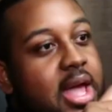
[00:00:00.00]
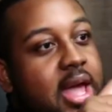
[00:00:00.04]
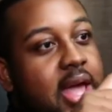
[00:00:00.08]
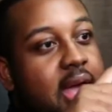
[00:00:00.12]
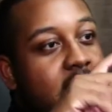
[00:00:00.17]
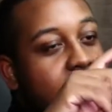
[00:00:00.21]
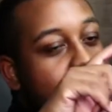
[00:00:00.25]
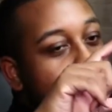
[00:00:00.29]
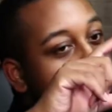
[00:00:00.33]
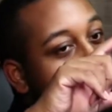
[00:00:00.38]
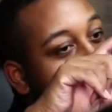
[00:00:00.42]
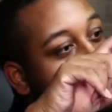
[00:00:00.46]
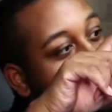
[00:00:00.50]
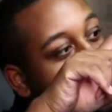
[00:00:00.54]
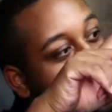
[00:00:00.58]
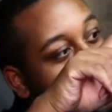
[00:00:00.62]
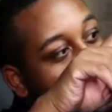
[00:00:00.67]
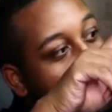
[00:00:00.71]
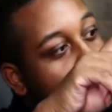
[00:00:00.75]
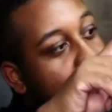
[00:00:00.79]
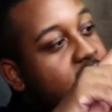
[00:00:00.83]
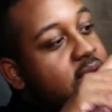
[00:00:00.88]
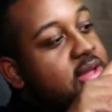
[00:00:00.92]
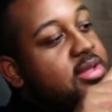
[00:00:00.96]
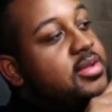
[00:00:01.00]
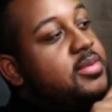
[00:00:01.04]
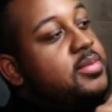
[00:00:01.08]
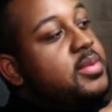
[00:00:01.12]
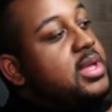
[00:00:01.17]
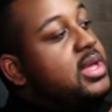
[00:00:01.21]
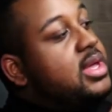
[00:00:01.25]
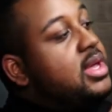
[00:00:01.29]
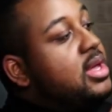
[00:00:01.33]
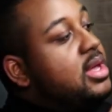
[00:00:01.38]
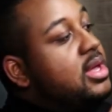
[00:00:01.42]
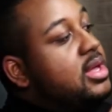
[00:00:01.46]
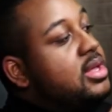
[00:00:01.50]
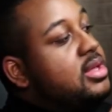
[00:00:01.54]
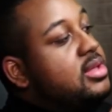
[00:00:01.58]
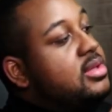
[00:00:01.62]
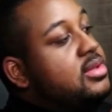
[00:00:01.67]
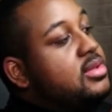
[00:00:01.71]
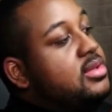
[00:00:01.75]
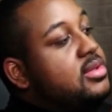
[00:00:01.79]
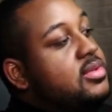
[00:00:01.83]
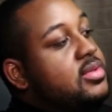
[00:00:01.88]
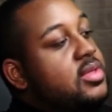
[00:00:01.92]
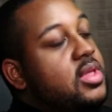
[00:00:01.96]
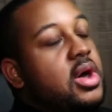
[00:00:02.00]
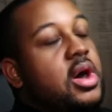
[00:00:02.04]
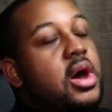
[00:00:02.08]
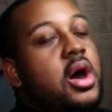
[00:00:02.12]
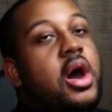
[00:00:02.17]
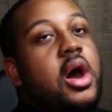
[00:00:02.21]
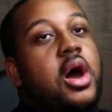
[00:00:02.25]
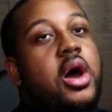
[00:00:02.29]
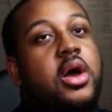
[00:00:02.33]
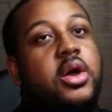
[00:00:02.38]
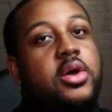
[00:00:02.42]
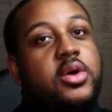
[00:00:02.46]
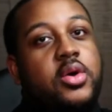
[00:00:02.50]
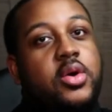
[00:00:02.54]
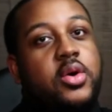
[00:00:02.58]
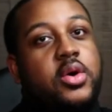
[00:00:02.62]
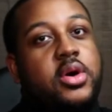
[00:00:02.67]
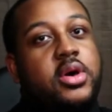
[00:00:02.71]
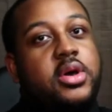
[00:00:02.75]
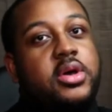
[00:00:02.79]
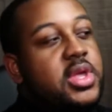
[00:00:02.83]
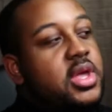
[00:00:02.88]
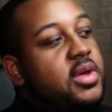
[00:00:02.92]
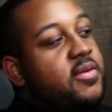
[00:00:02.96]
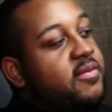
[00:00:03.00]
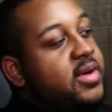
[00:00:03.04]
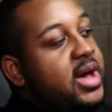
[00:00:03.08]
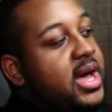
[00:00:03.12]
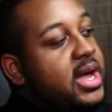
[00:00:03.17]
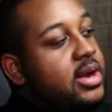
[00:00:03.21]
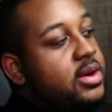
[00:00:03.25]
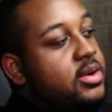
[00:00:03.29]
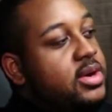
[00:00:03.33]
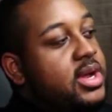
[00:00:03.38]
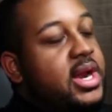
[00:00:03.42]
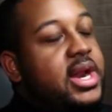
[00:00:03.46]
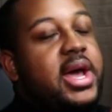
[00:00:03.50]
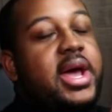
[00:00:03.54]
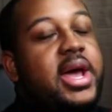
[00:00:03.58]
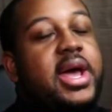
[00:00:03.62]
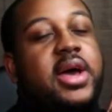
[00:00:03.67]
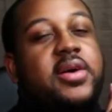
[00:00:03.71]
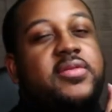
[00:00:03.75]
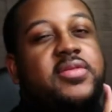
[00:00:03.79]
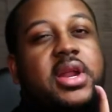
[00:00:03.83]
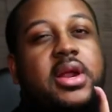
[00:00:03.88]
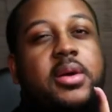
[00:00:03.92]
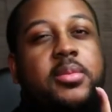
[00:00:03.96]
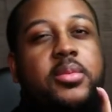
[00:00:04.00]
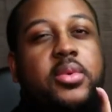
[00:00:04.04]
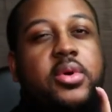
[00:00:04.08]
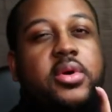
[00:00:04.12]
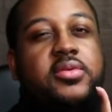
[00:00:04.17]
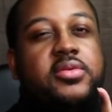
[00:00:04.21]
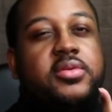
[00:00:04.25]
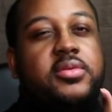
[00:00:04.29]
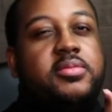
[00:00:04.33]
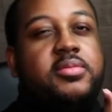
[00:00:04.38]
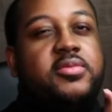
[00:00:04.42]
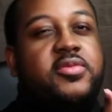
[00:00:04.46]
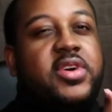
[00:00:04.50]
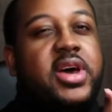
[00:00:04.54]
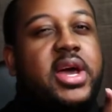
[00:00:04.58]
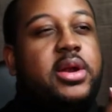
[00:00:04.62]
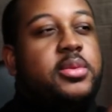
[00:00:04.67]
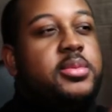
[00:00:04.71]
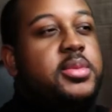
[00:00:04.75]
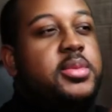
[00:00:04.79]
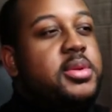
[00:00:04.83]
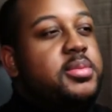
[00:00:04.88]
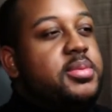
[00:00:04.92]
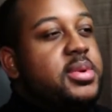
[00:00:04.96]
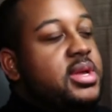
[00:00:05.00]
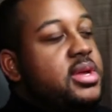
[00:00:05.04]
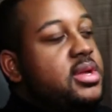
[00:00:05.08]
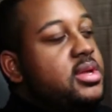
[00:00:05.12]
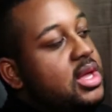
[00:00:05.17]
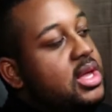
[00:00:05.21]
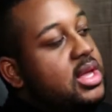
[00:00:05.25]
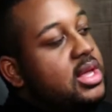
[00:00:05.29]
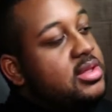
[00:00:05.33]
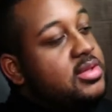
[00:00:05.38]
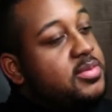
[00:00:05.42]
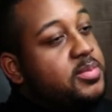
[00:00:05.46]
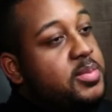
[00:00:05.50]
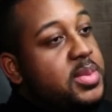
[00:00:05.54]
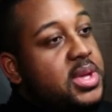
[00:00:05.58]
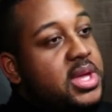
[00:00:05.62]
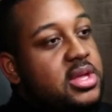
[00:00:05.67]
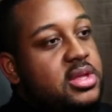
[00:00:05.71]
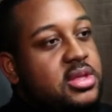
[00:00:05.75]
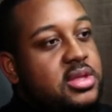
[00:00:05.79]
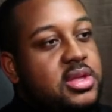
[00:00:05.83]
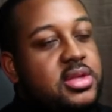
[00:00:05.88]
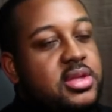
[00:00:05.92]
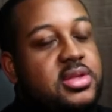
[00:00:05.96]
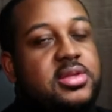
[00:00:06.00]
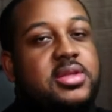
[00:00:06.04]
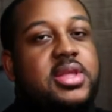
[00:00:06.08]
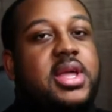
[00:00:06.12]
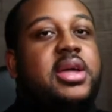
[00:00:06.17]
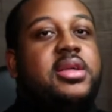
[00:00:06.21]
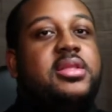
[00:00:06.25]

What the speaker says: And it's so crazy because the hardcore vinyl that I have that I brought from Vinyl Me Please is pink just like